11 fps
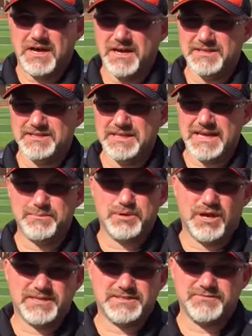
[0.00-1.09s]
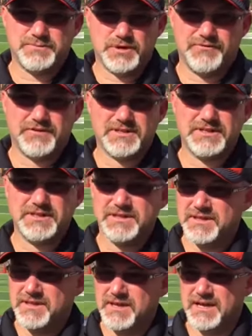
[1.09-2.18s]
Uh, line blocked it
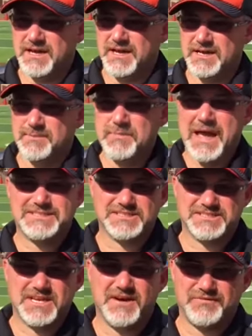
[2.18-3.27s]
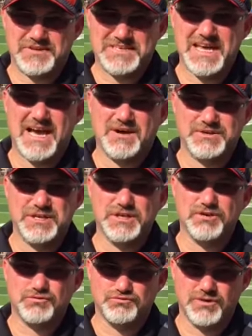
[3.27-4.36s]
perfectly. Uh, and Matt's a tough
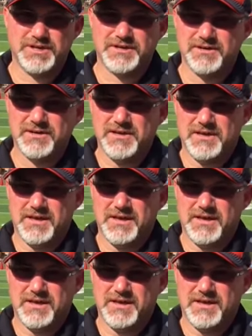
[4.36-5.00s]
downhill runner.